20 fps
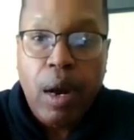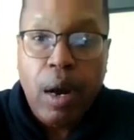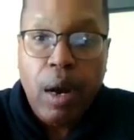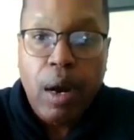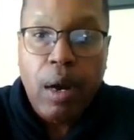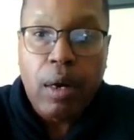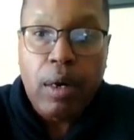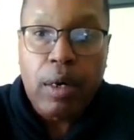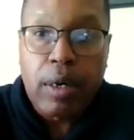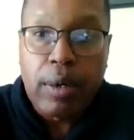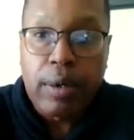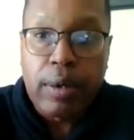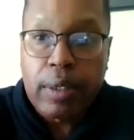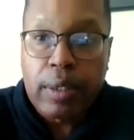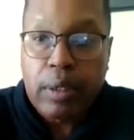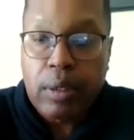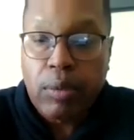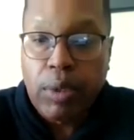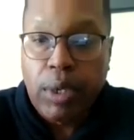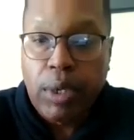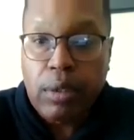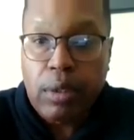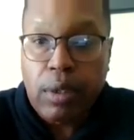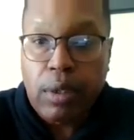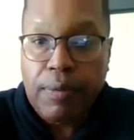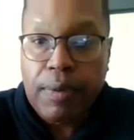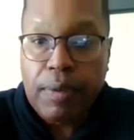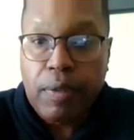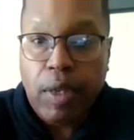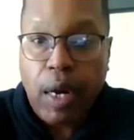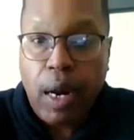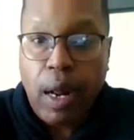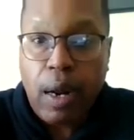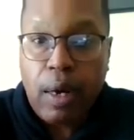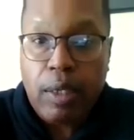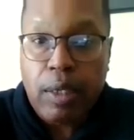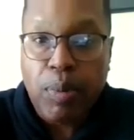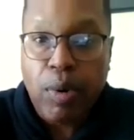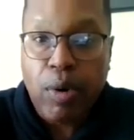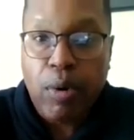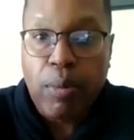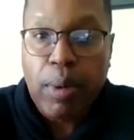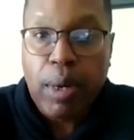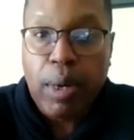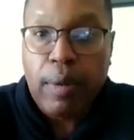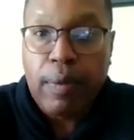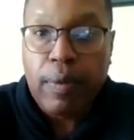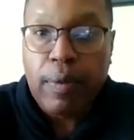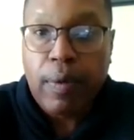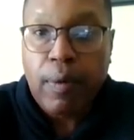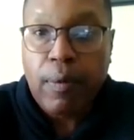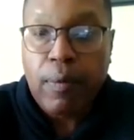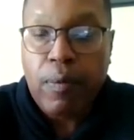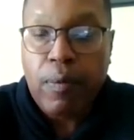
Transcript: earning $350 per month